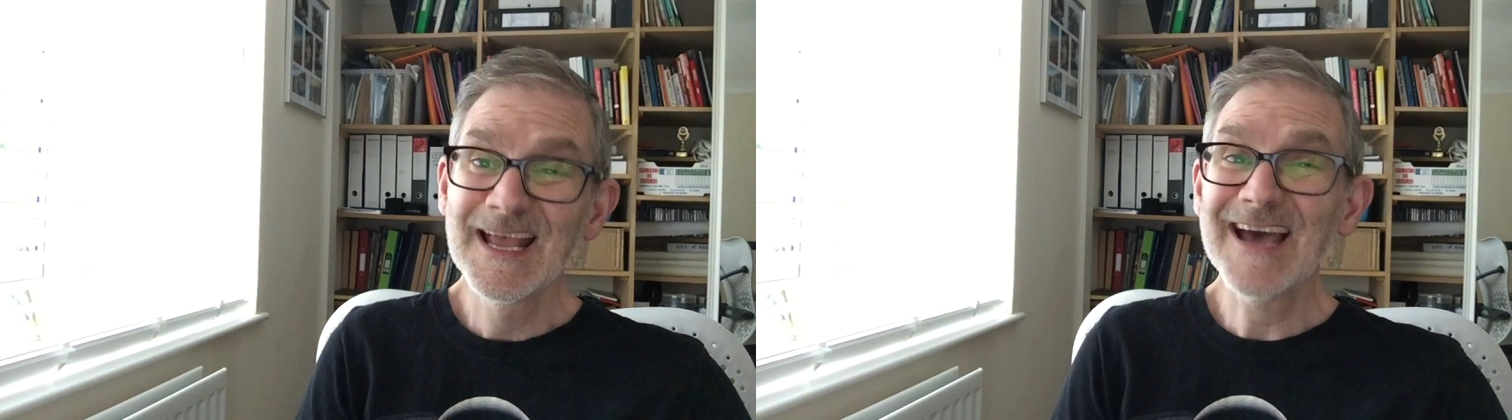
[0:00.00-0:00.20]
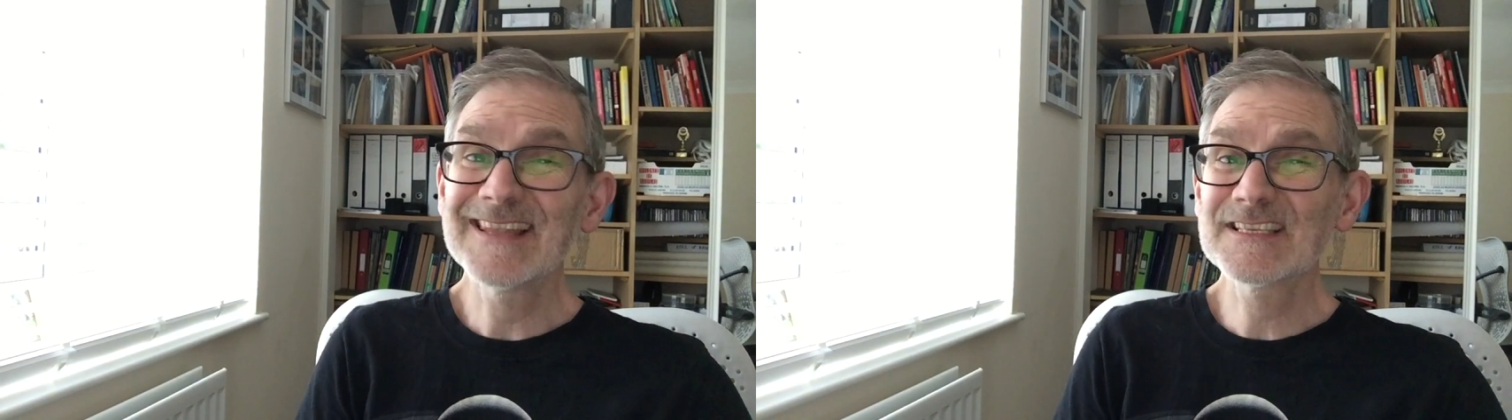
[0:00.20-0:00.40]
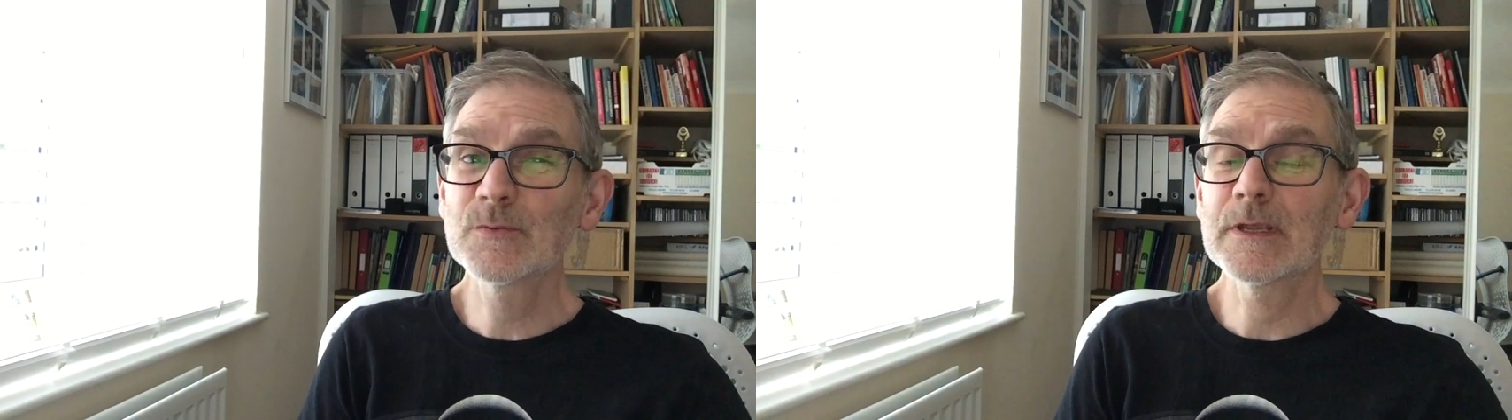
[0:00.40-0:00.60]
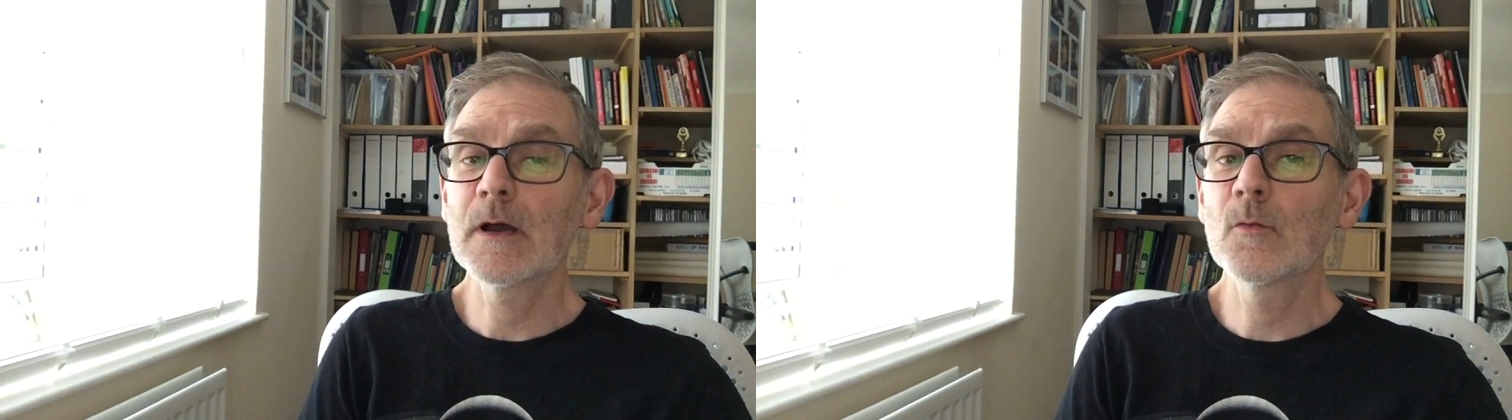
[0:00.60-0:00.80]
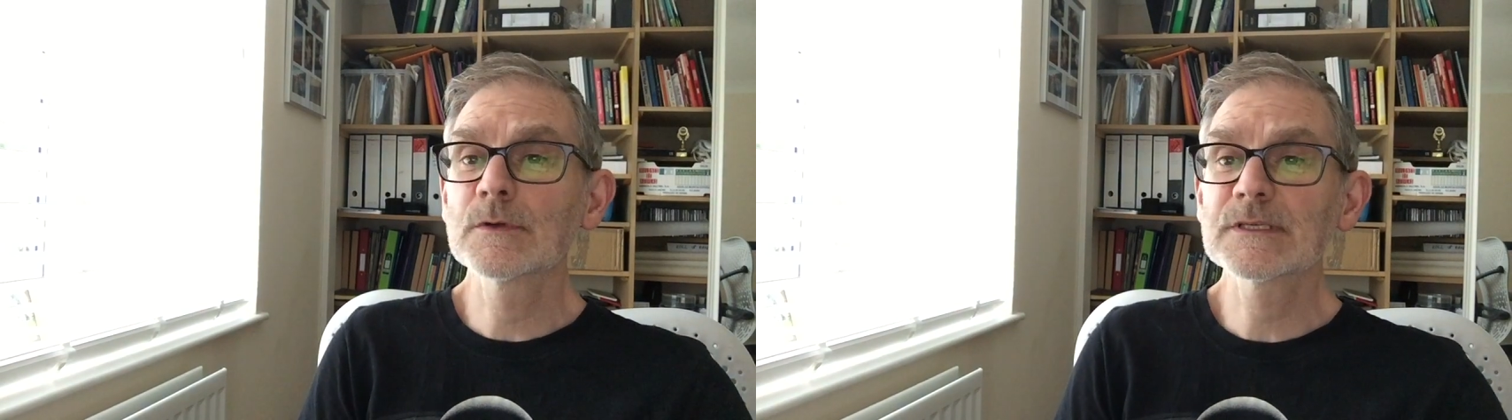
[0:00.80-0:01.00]
And this week,
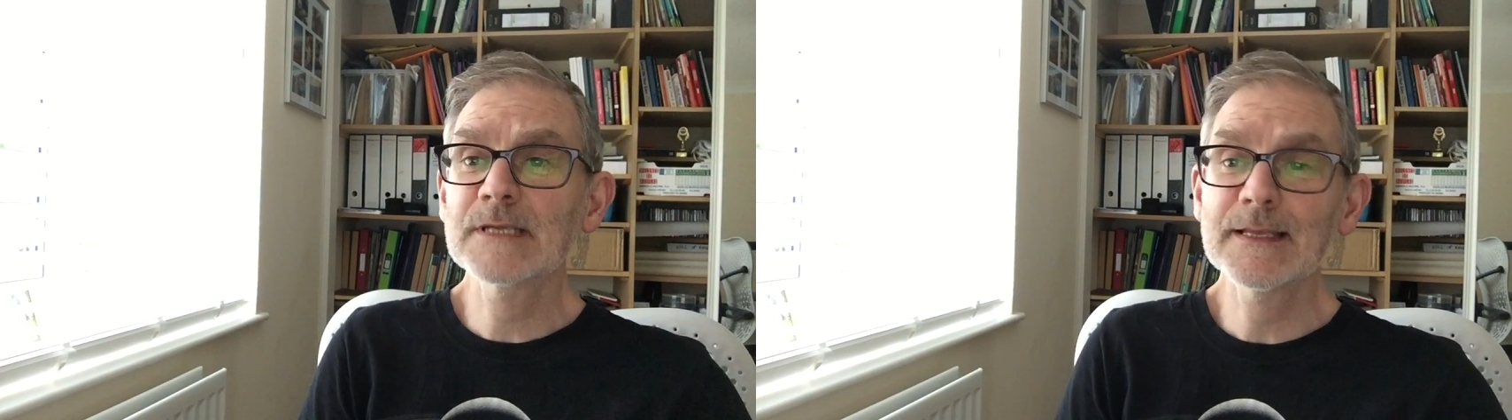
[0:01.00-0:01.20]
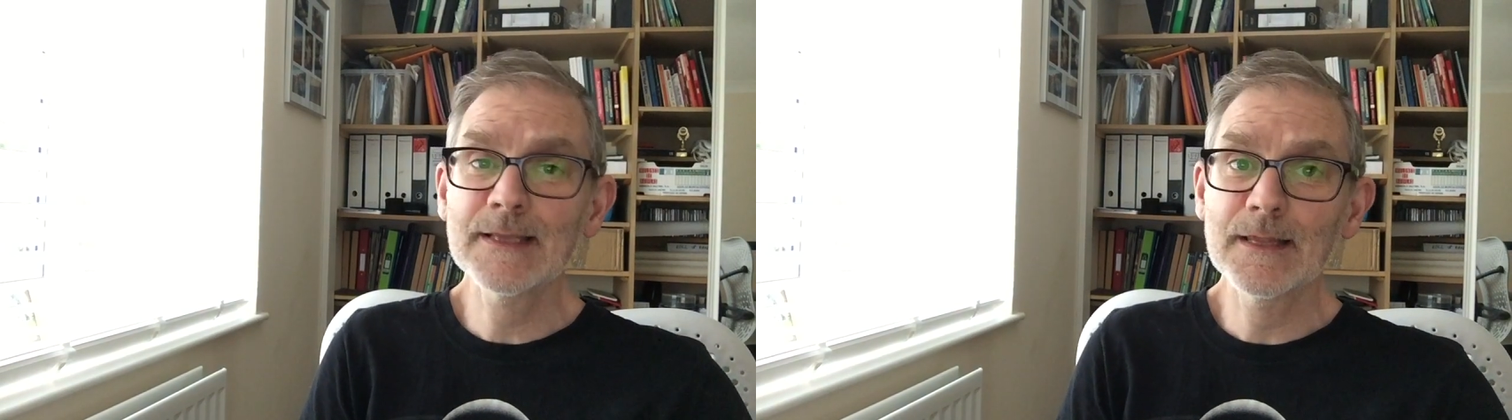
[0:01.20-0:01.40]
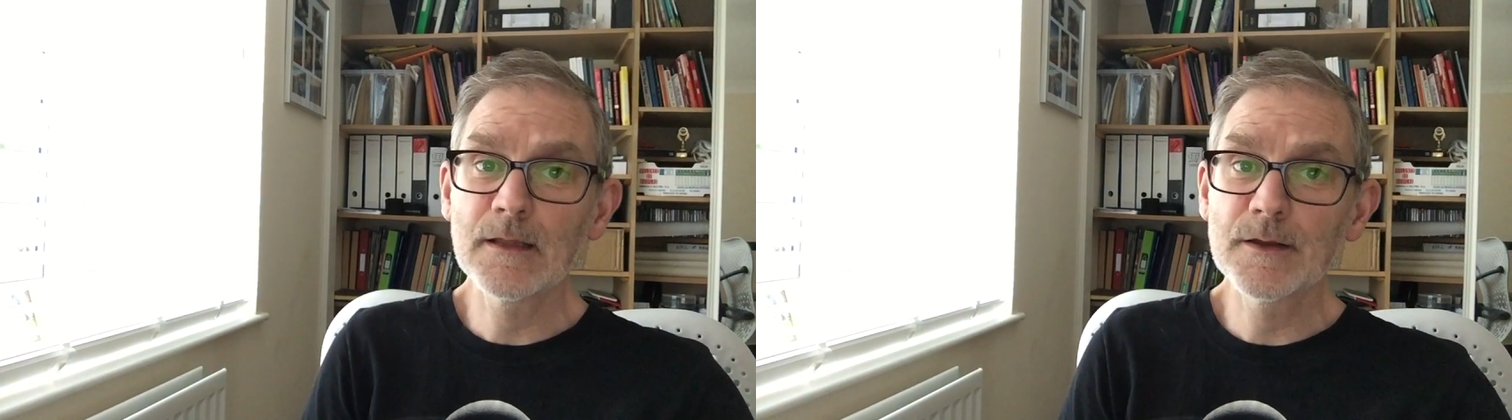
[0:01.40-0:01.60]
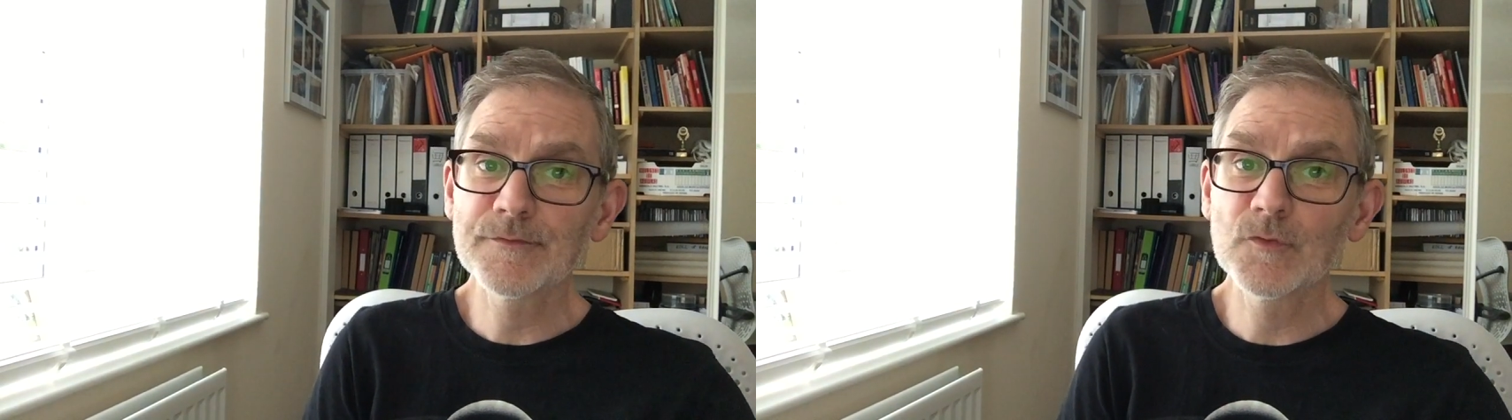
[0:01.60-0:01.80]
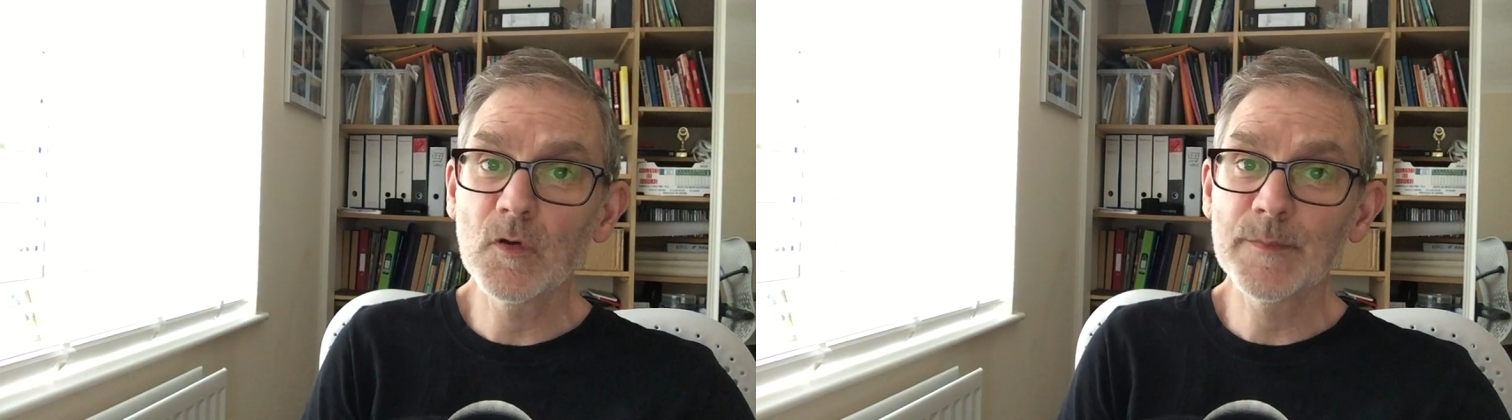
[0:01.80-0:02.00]
I want to take that line of
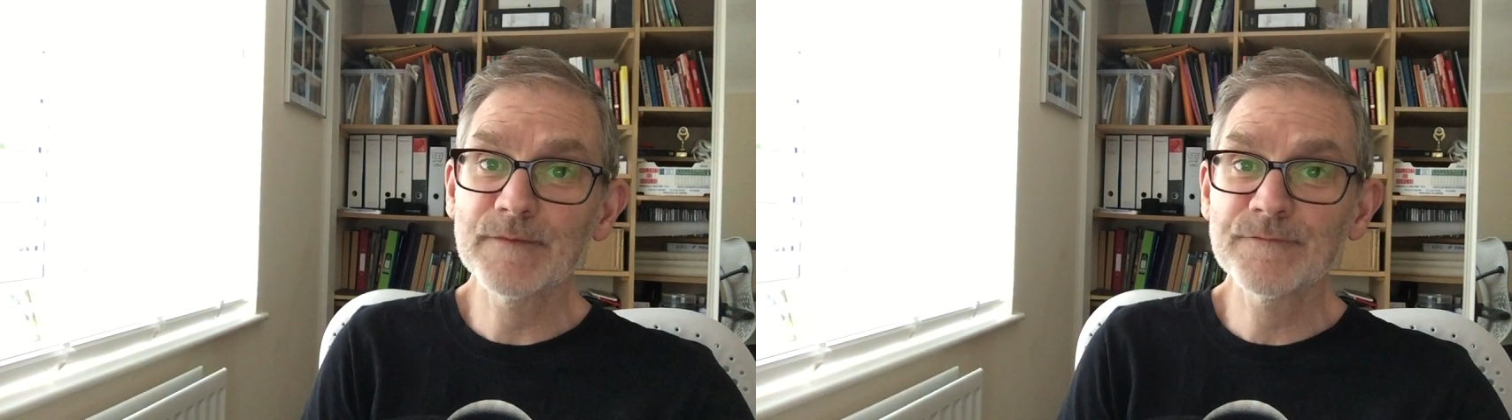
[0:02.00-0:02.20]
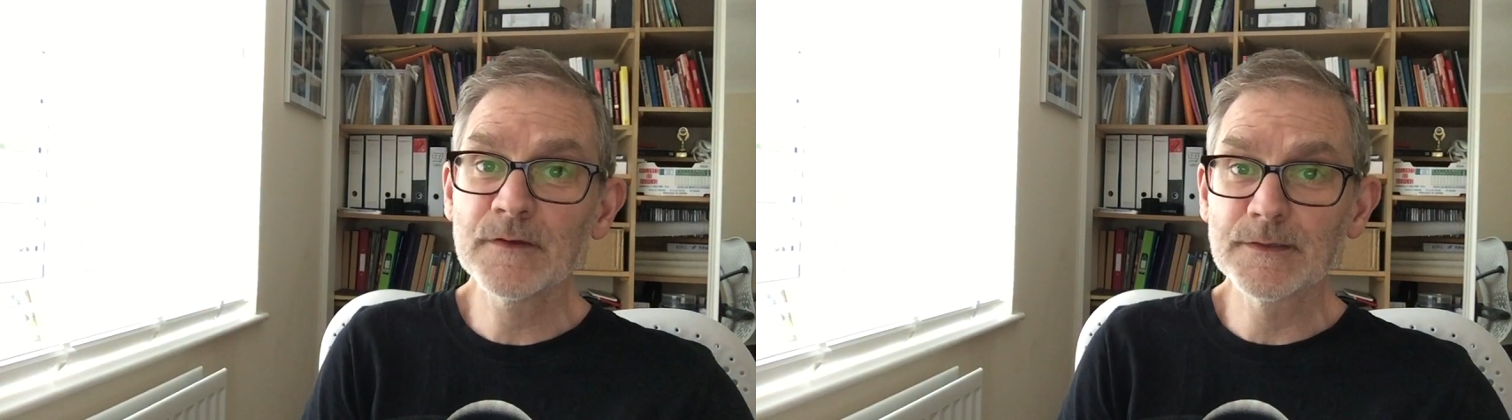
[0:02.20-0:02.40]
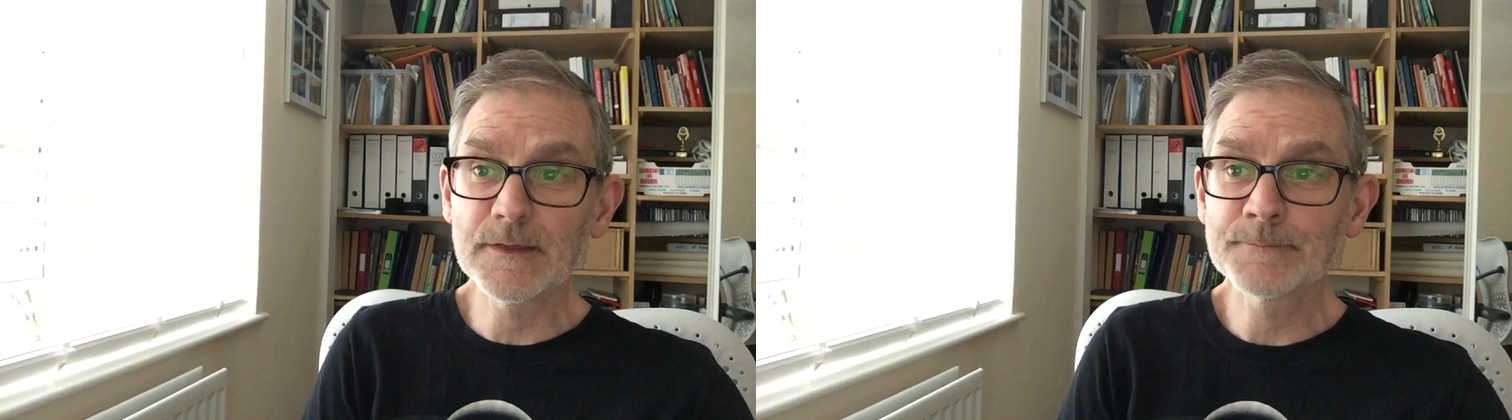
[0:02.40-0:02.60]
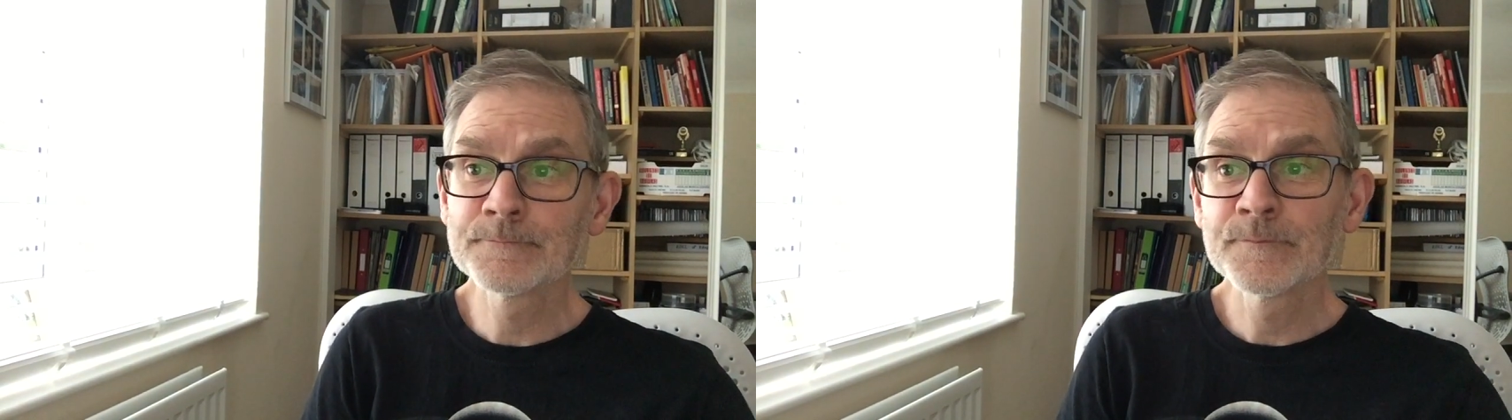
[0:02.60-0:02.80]
thought a bit further